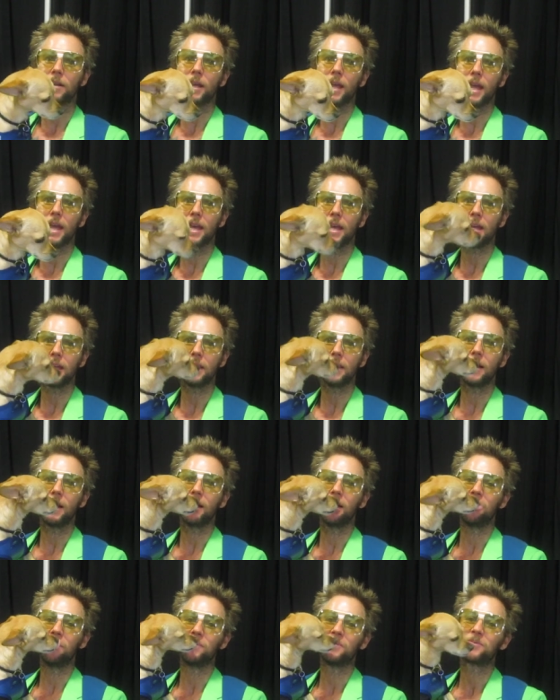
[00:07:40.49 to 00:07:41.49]
And
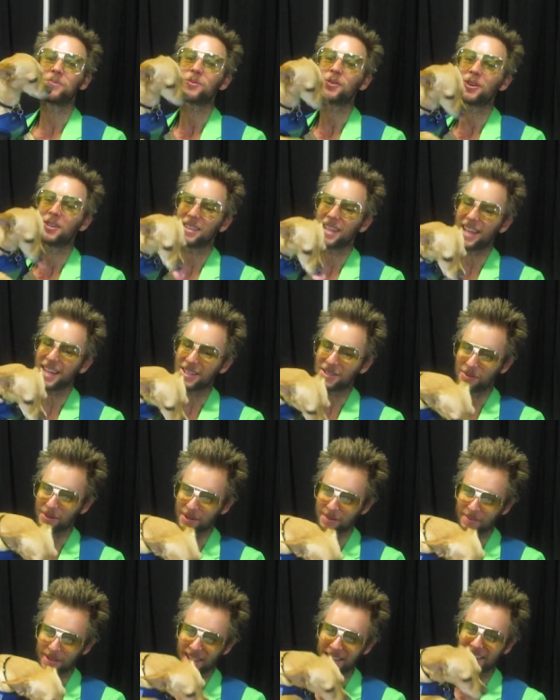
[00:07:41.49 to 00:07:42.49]
uh, thanks,
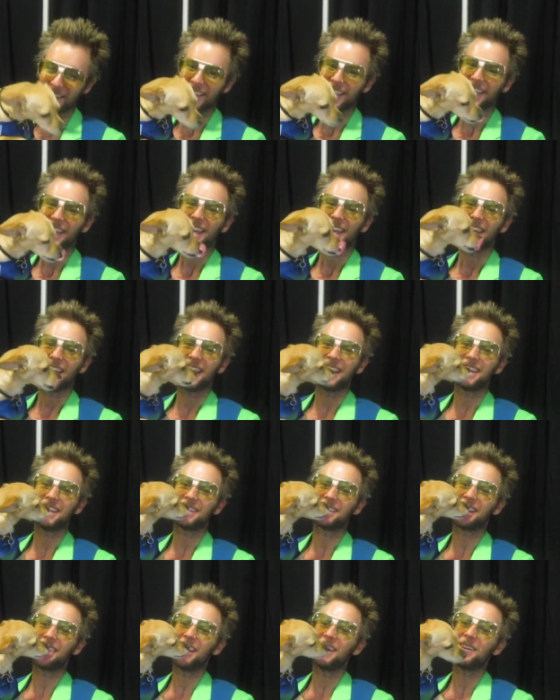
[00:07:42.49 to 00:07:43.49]
Wingman. And I
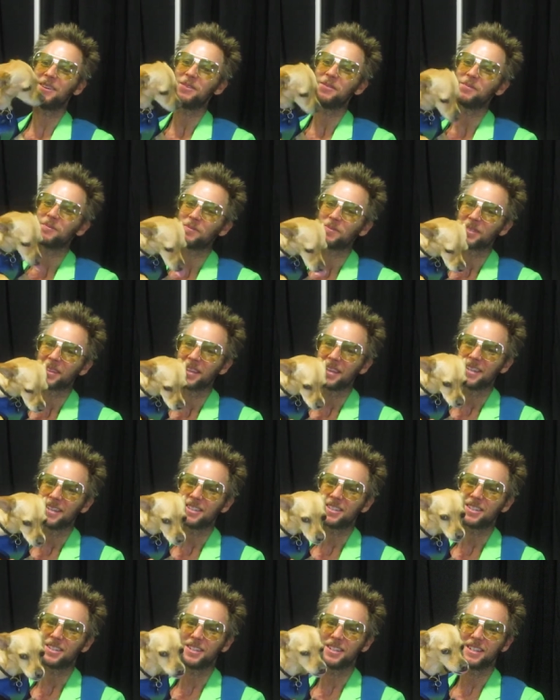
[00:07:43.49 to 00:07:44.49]
decided.
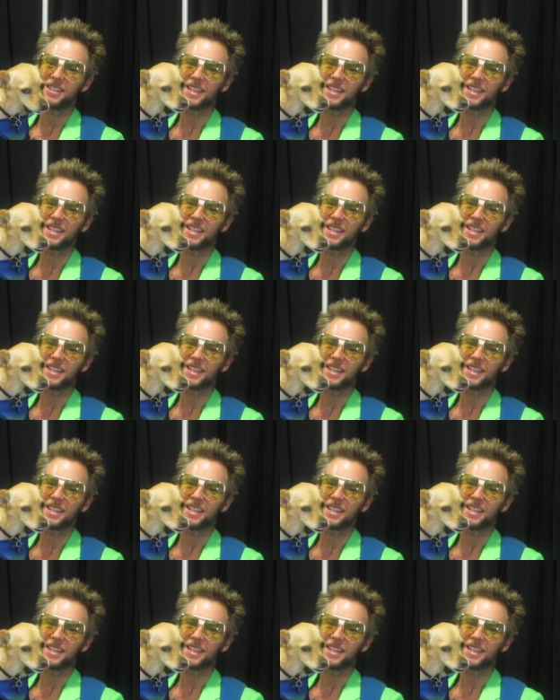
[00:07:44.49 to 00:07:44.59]
to